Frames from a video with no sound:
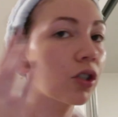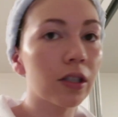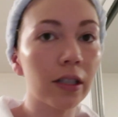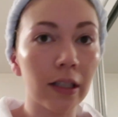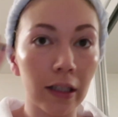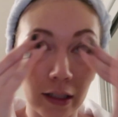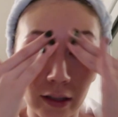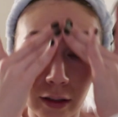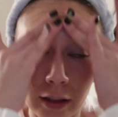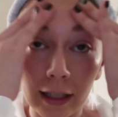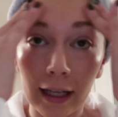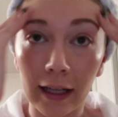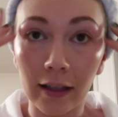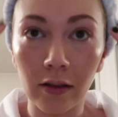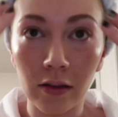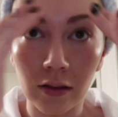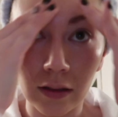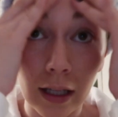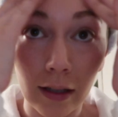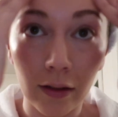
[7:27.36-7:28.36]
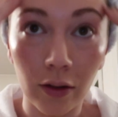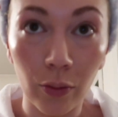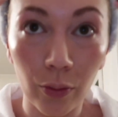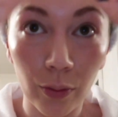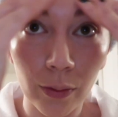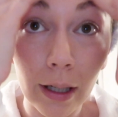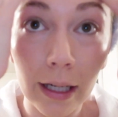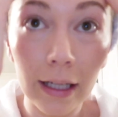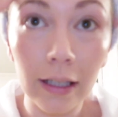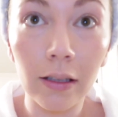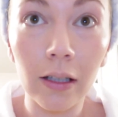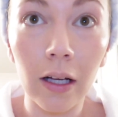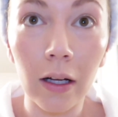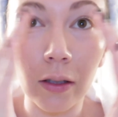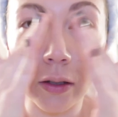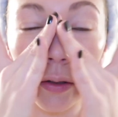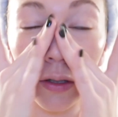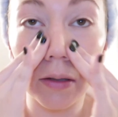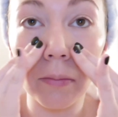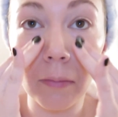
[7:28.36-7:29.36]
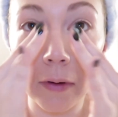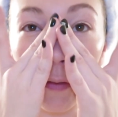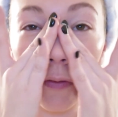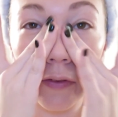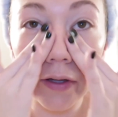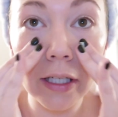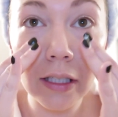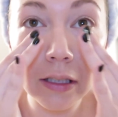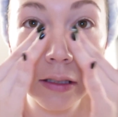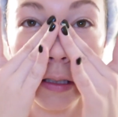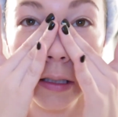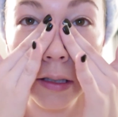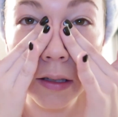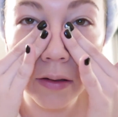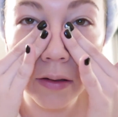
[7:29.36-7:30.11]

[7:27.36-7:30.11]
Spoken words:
just kind of cancels out the red color on my face.